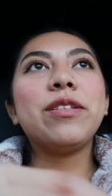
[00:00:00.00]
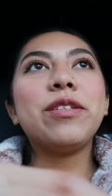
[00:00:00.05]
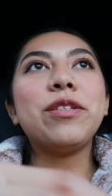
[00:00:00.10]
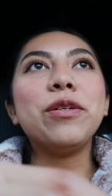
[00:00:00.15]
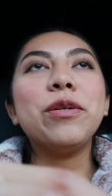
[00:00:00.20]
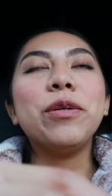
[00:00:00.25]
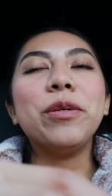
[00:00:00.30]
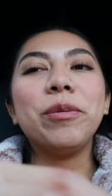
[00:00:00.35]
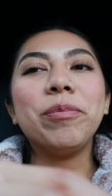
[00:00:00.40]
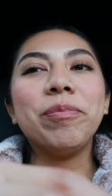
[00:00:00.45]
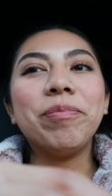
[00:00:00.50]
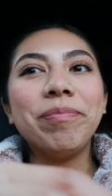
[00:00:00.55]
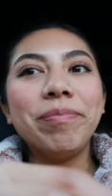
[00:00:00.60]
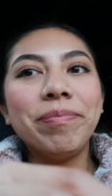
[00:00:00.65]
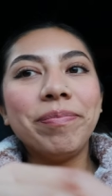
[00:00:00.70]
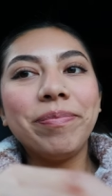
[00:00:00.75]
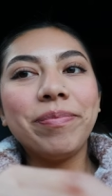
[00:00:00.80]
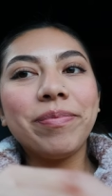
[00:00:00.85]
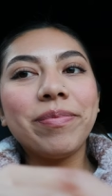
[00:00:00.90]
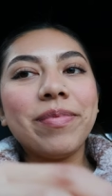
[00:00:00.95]
dude,
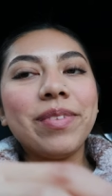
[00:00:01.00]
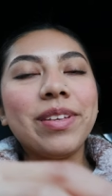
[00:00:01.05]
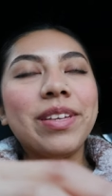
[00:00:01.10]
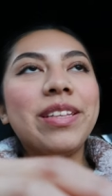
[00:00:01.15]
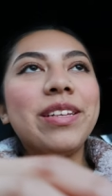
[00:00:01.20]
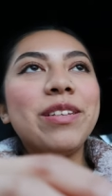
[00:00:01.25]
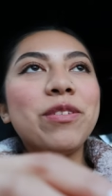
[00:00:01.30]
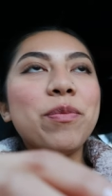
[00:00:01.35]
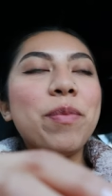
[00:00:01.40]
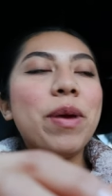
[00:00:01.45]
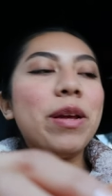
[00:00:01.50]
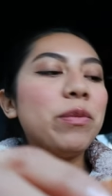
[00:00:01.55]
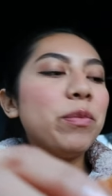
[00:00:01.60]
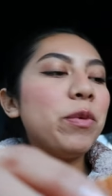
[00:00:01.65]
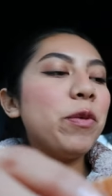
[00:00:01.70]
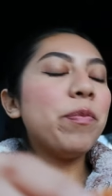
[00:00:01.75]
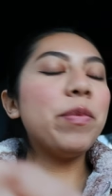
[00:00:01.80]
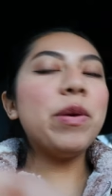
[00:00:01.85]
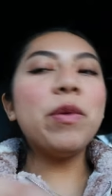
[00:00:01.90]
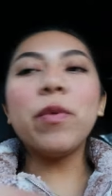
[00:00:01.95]
this reminds
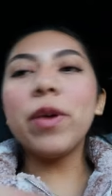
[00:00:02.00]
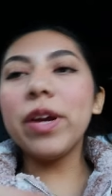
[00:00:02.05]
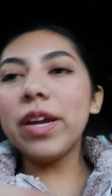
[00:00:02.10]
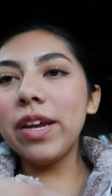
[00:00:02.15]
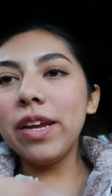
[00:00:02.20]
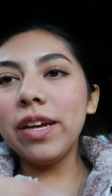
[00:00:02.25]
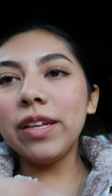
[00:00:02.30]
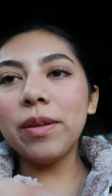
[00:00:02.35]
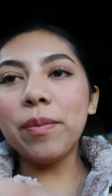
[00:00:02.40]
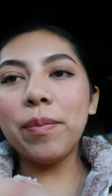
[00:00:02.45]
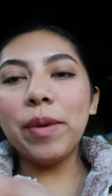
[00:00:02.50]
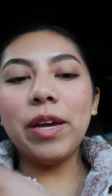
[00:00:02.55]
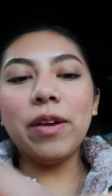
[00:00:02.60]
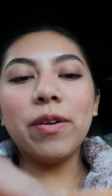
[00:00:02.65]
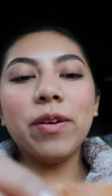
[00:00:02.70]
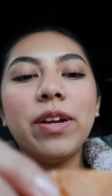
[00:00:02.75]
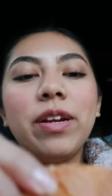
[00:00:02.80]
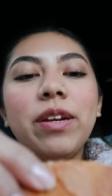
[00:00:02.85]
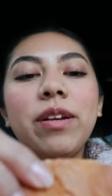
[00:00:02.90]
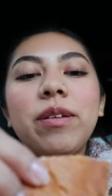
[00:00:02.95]
me of me working at the
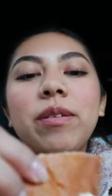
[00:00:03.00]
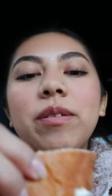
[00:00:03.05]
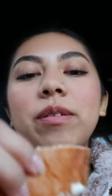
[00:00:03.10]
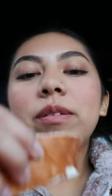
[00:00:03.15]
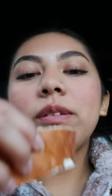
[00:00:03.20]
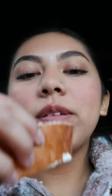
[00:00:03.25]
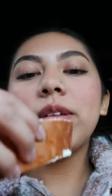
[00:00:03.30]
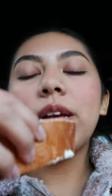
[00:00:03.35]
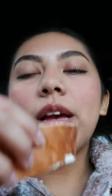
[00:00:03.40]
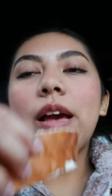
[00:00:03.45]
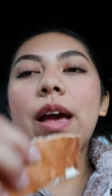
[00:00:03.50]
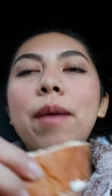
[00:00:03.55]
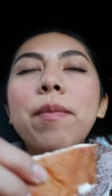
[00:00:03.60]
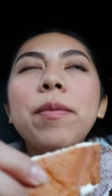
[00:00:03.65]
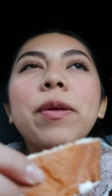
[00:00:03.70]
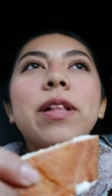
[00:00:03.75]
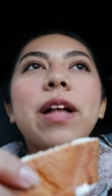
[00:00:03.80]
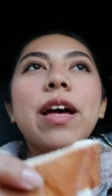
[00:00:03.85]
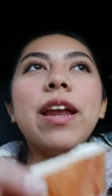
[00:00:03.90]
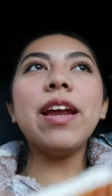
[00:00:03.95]
bakery.
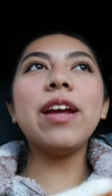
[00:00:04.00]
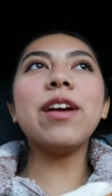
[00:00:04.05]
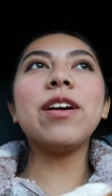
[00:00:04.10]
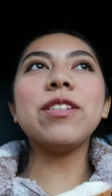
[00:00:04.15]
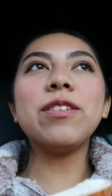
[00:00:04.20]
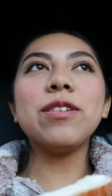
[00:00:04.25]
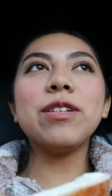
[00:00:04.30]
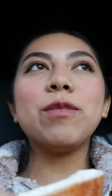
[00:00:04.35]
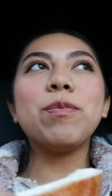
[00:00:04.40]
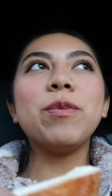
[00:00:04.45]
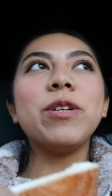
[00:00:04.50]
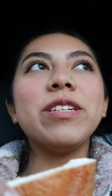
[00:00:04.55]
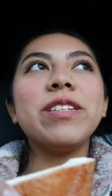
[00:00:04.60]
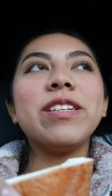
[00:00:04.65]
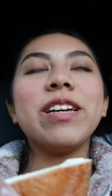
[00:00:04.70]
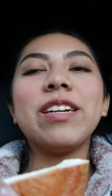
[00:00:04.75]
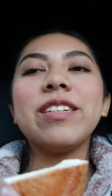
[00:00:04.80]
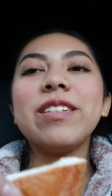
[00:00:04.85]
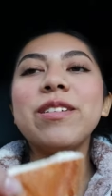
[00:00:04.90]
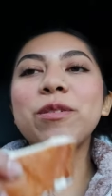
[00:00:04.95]
I'm glad I got to
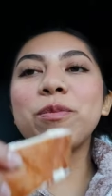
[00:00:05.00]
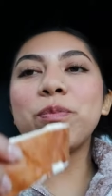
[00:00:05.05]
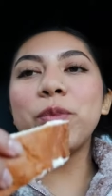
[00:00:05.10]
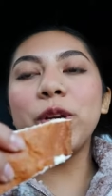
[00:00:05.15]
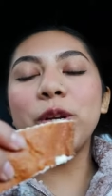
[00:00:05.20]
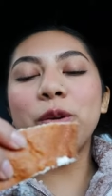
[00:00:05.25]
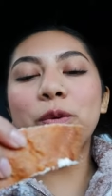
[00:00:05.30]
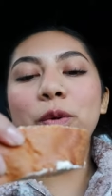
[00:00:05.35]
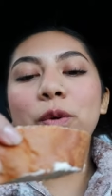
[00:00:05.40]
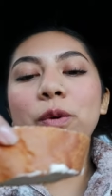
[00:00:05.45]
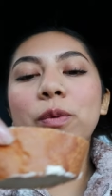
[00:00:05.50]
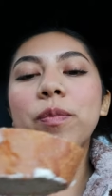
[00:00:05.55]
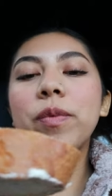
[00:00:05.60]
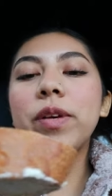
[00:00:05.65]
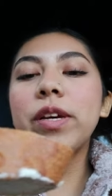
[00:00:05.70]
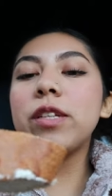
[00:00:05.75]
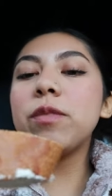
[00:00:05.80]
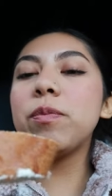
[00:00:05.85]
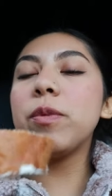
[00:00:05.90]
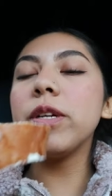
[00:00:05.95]
experience that because that was a pretty cool
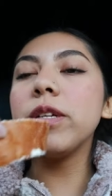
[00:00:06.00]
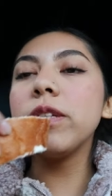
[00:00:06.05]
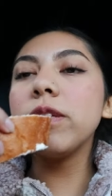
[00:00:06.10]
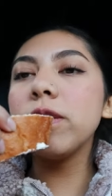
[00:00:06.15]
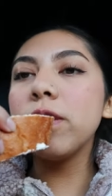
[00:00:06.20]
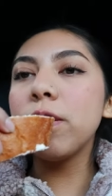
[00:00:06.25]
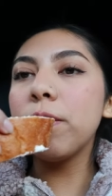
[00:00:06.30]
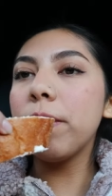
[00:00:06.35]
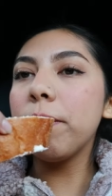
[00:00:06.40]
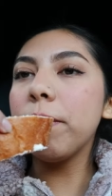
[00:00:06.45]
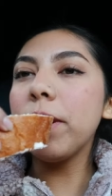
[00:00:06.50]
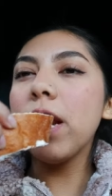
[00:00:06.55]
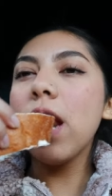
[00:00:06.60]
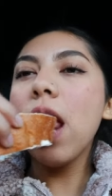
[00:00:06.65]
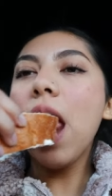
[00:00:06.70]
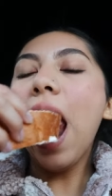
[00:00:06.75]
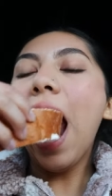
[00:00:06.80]
experience. You know what I mean?